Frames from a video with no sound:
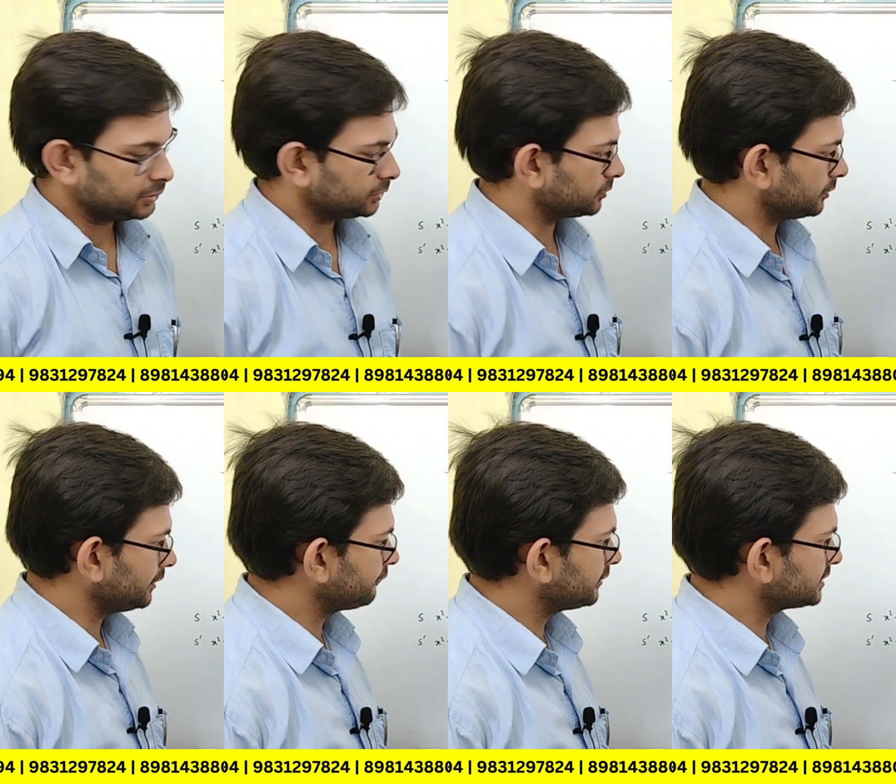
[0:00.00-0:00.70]
So
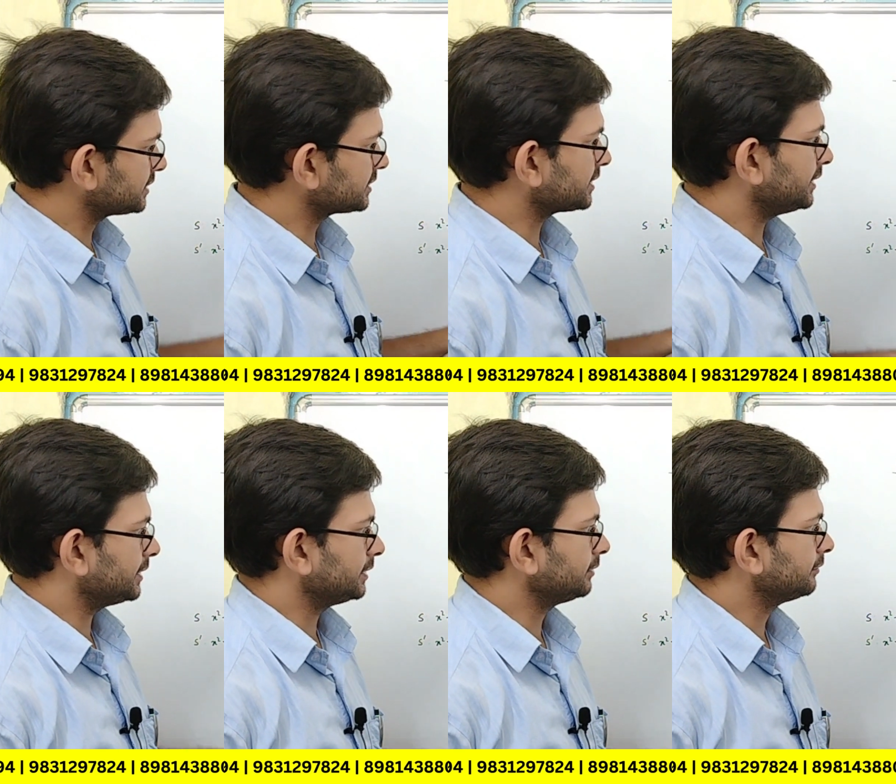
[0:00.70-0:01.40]
if this is
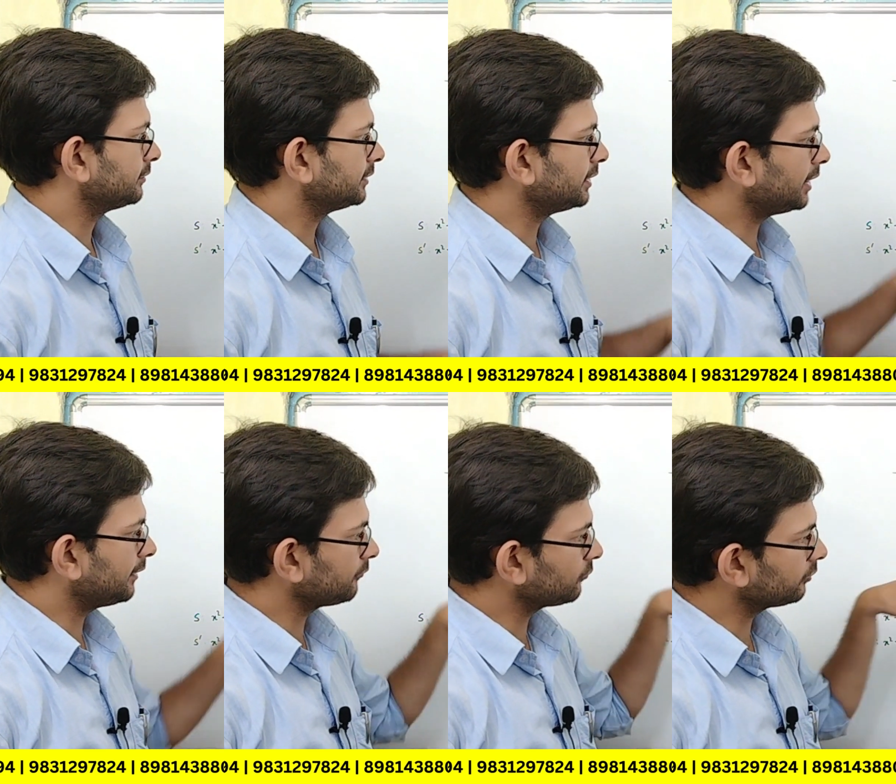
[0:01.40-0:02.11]
clear, then I
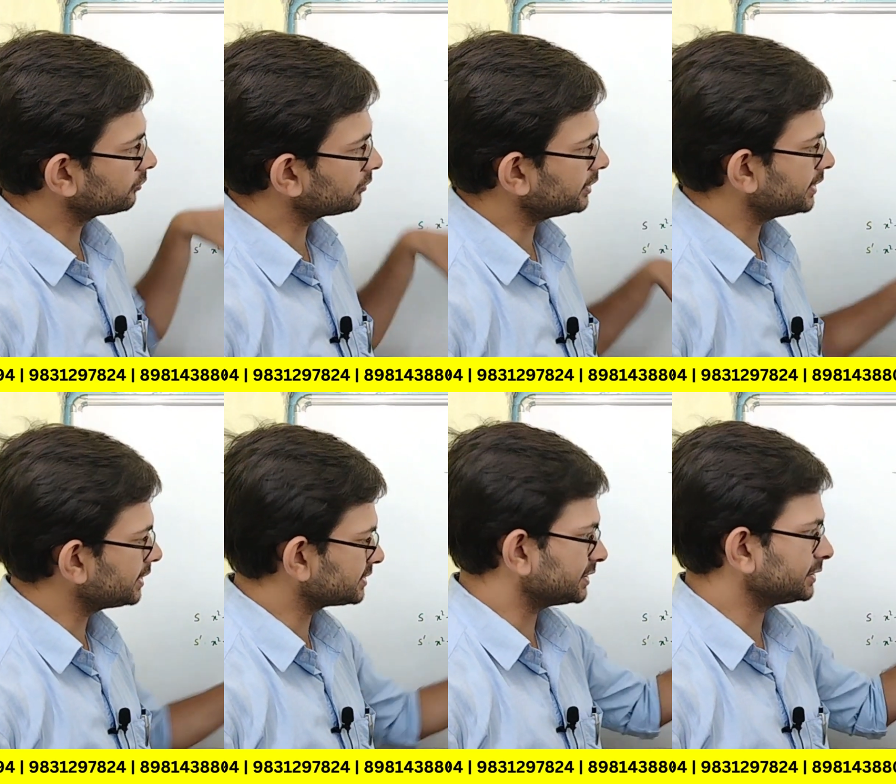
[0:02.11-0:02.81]
am going to
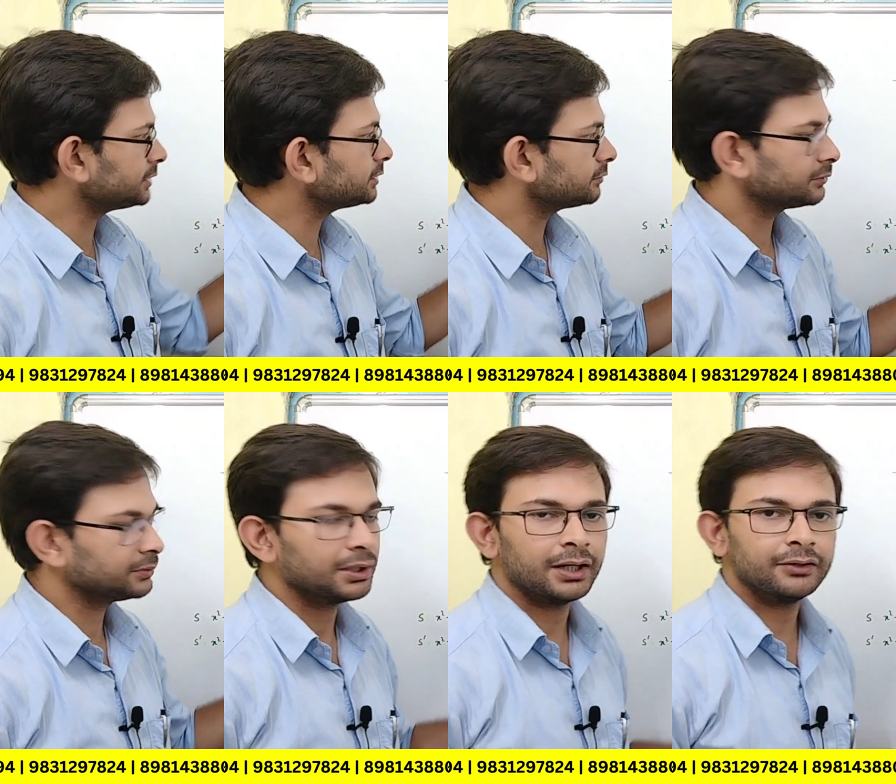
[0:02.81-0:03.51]
erase it
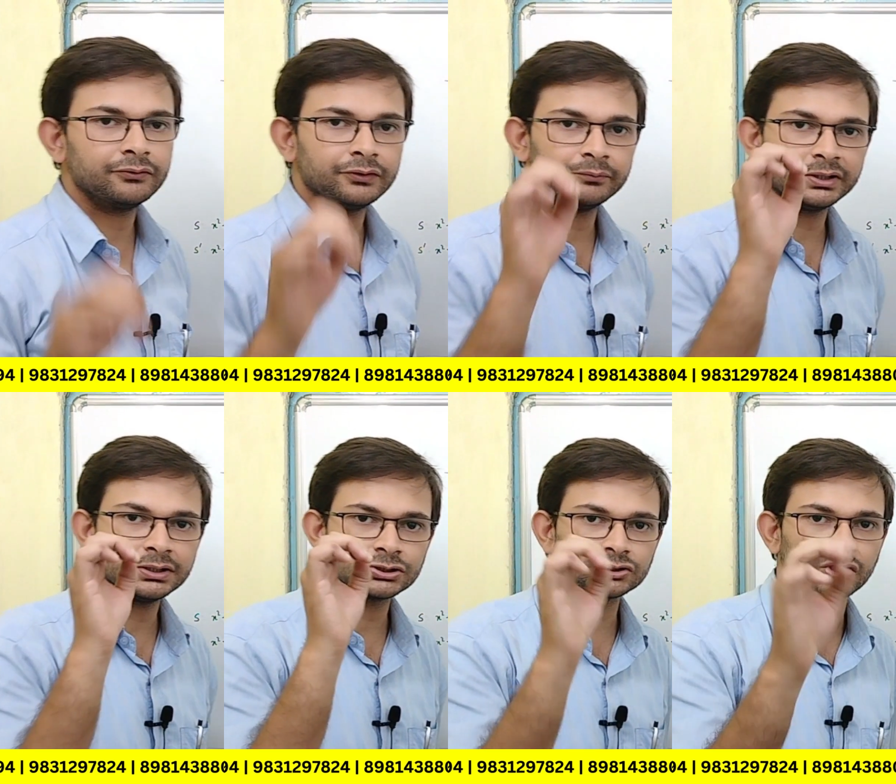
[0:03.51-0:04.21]
and we will be
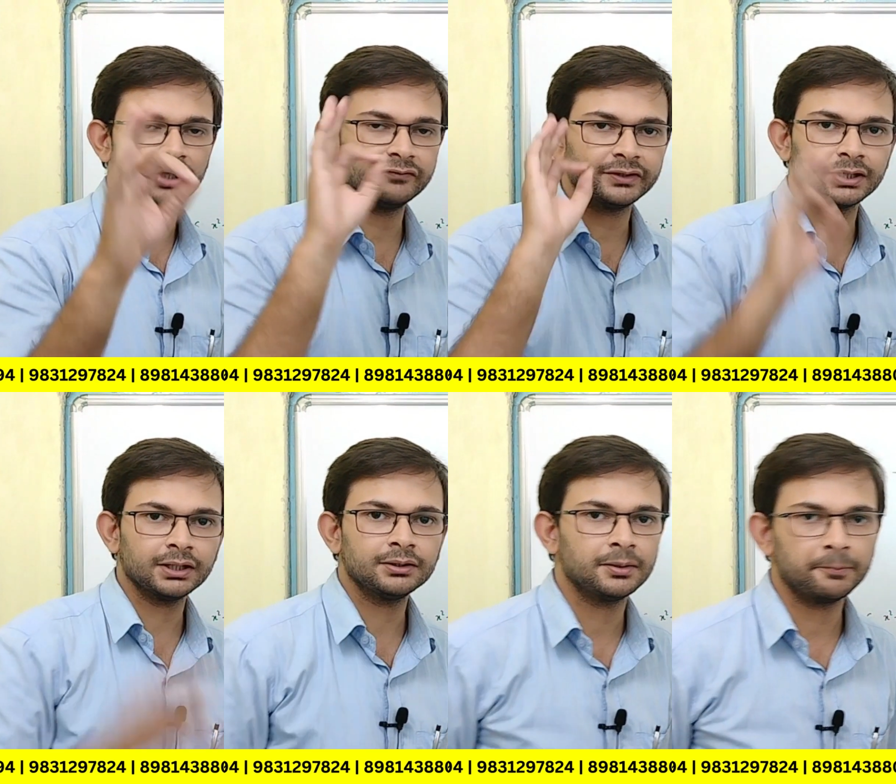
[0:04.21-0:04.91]
solving
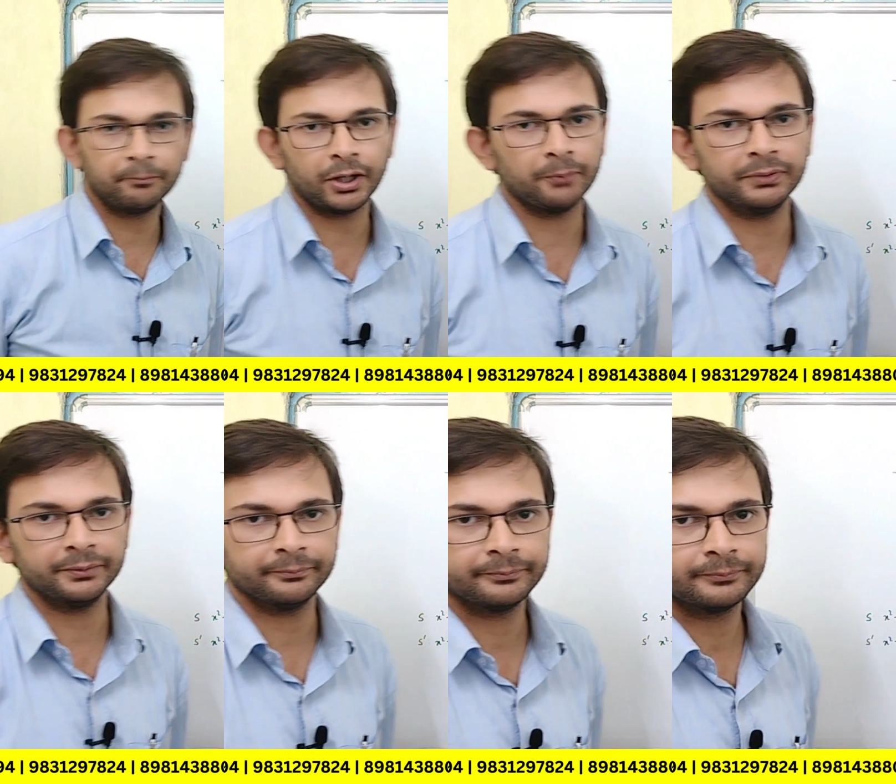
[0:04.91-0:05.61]
a problem.
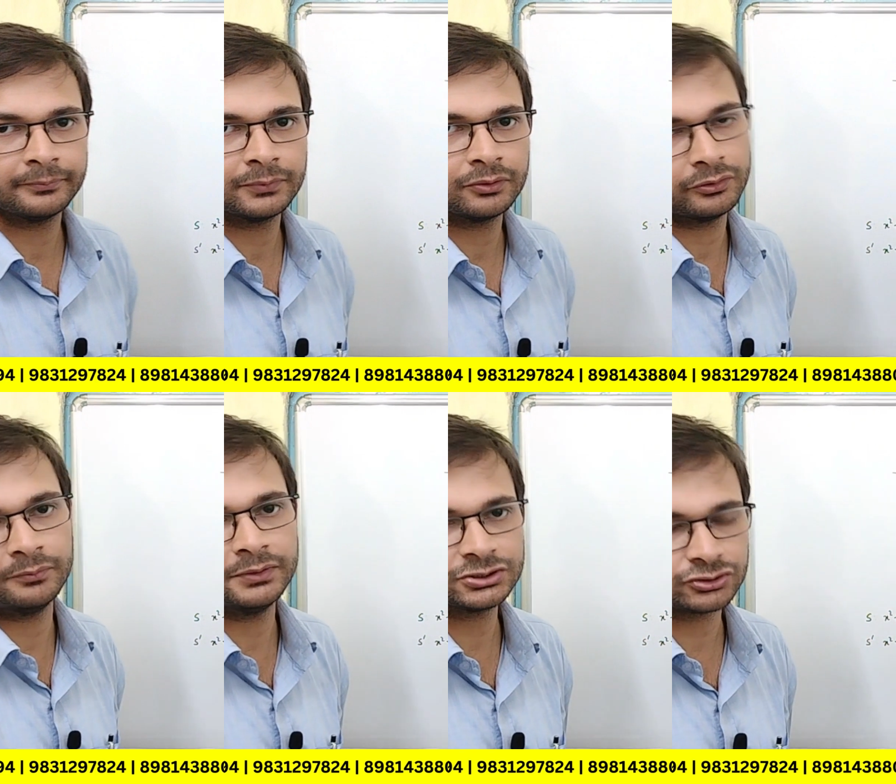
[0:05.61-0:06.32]
We
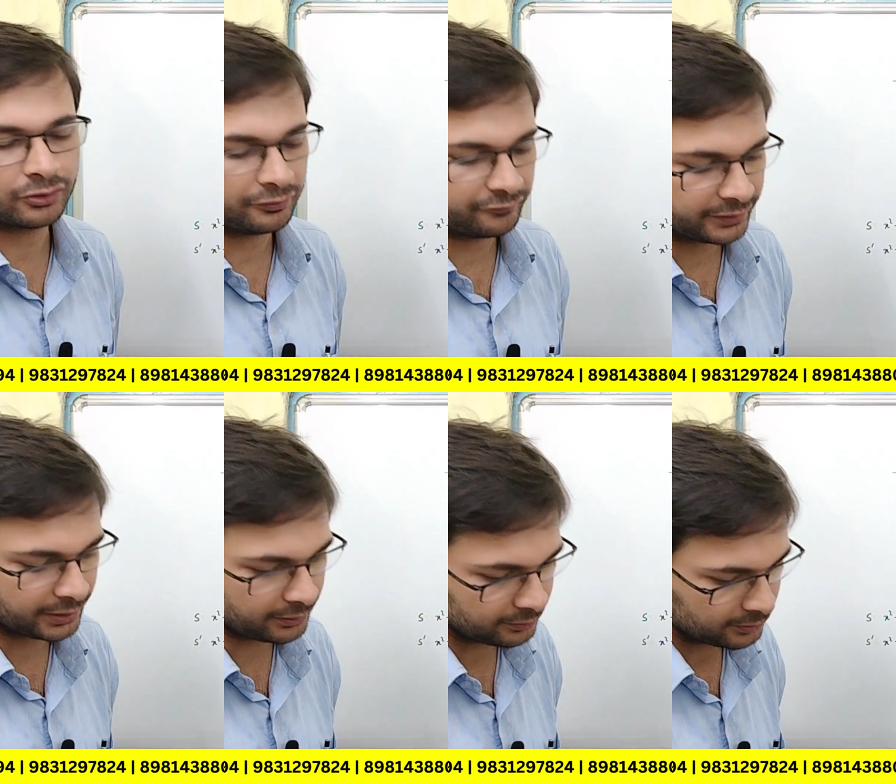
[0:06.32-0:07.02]
will be solving
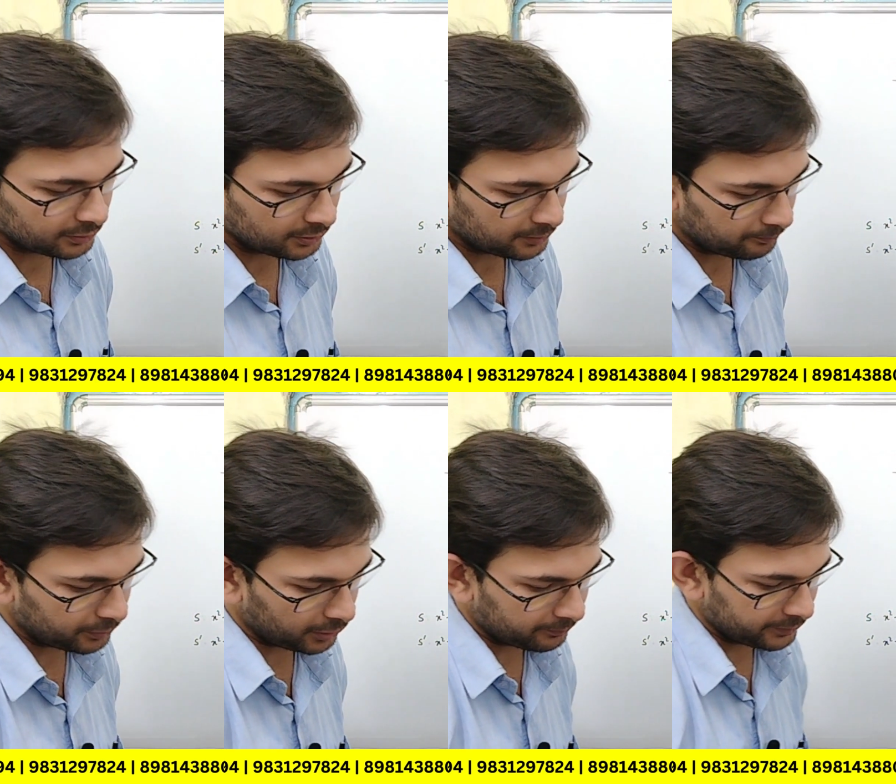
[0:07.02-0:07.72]
a
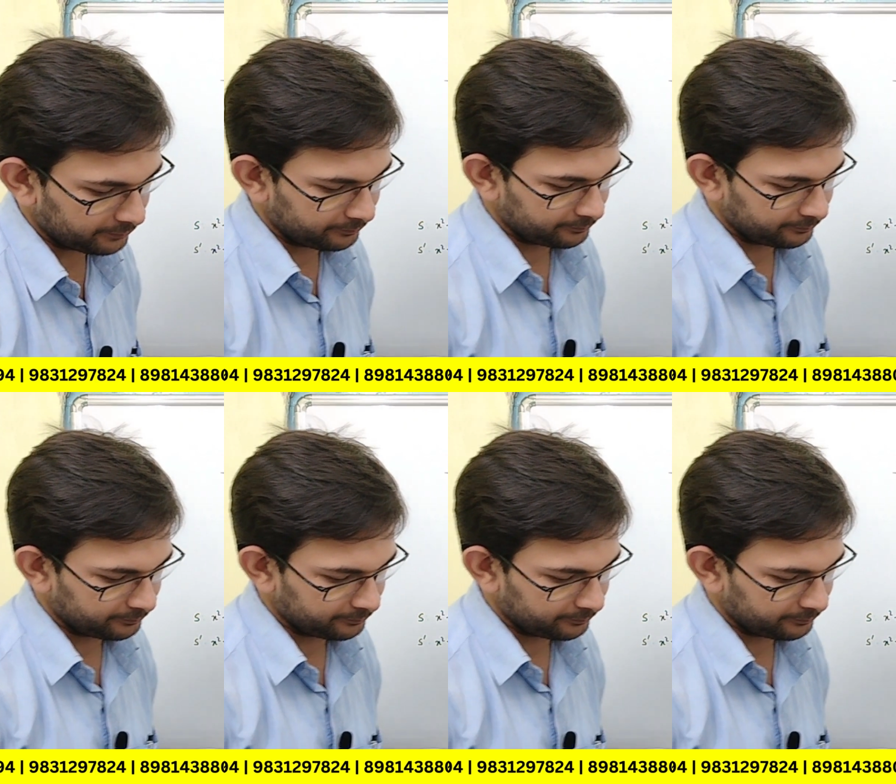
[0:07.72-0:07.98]
problem.